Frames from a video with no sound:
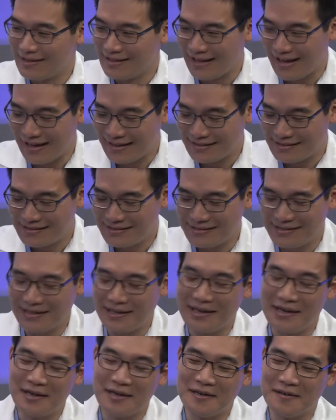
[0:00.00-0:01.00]
Yes.
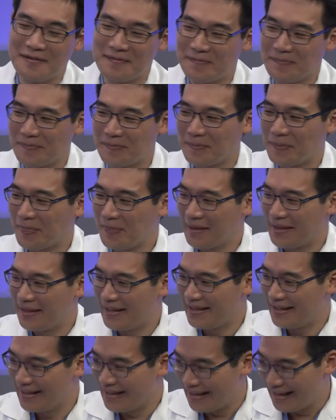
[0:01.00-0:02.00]
Anybody uh, living in the house
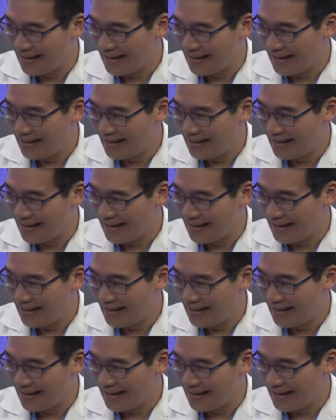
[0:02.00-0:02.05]
with that